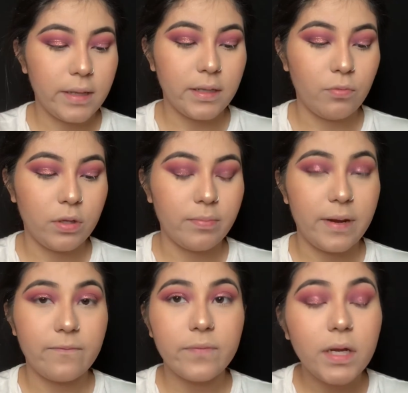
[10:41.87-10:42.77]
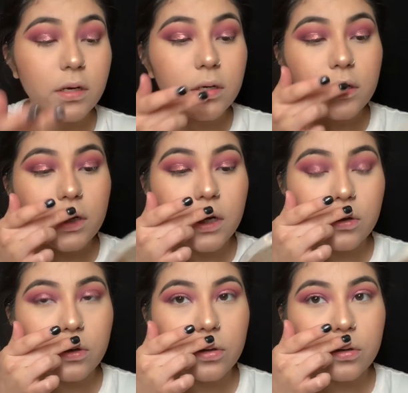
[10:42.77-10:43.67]
and then with my finger,
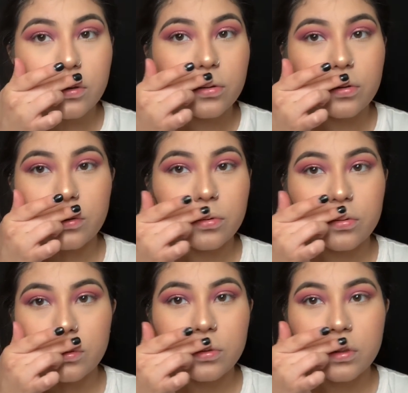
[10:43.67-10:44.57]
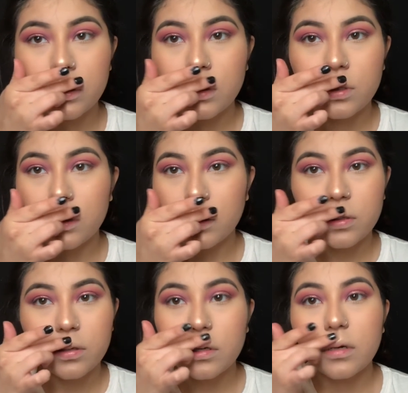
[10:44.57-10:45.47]
I'll go
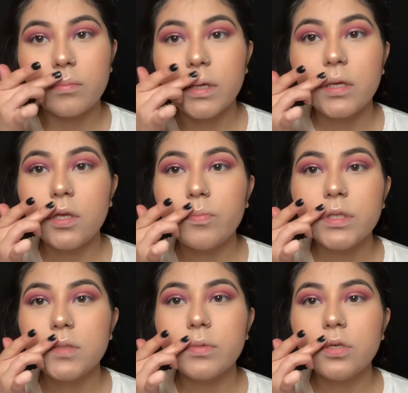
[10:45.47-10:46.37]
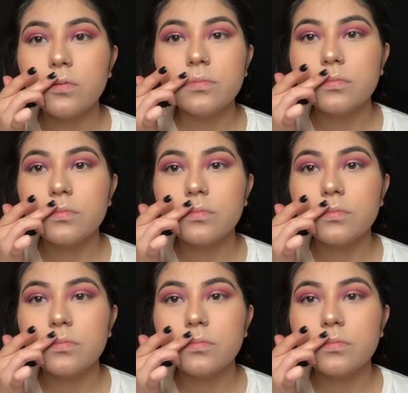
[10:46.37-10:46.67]
on my Cupid's bow.